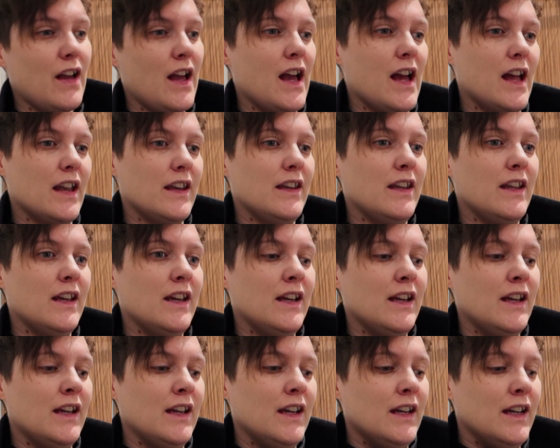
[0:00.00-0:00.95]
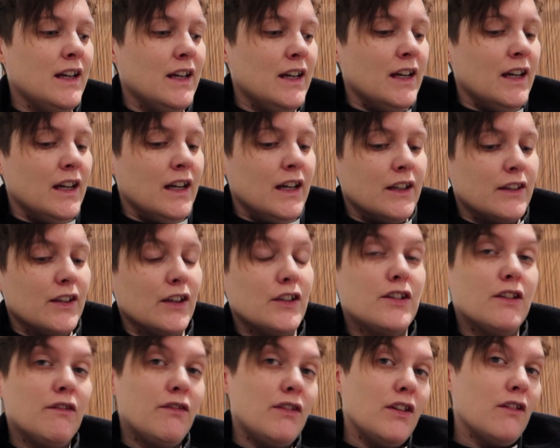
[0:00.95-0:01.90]
And
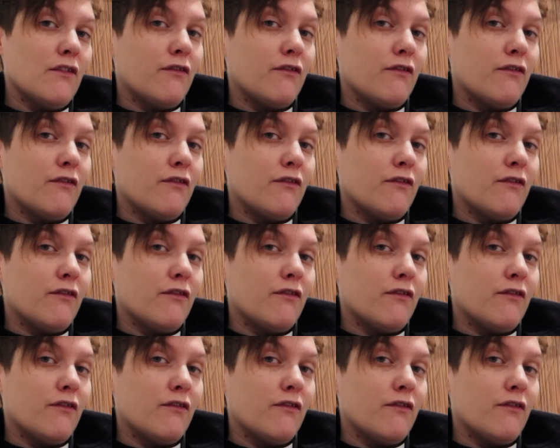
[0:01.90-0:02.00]
those of you